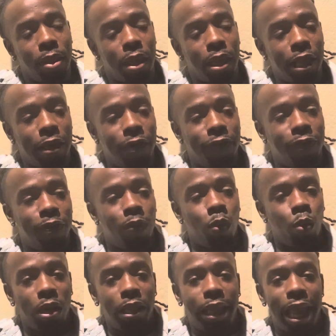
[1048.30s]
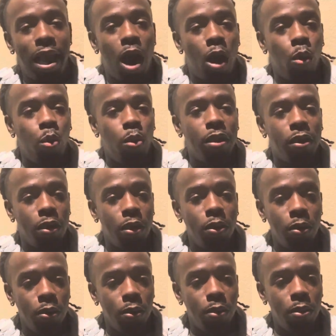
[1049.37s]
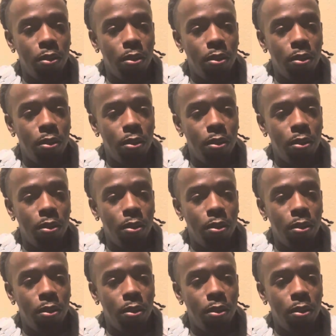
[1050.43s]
If when they are with you,